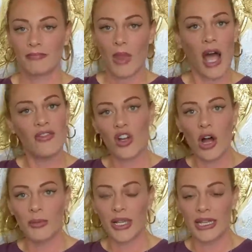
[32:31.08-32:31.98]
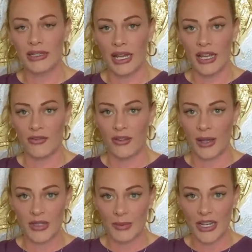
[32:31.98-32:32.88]
I have a complicated life. I'm
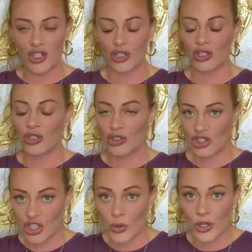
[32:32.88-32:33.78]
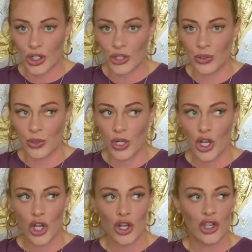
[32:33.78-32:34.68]
dimensional. So are you.
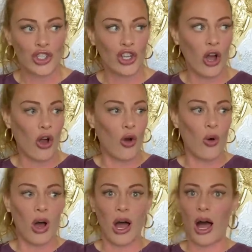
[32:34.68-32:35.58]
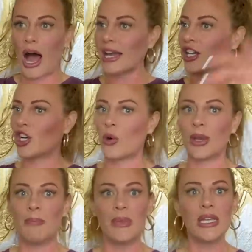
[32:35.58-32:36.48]
So I could go in a
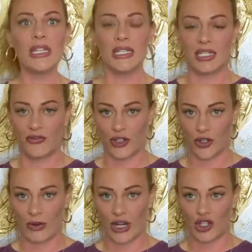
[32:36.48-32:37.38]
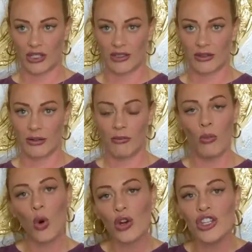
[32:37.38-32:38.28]
million different directions.
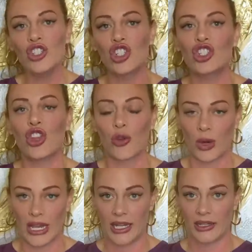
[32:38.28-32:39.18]
More than just three.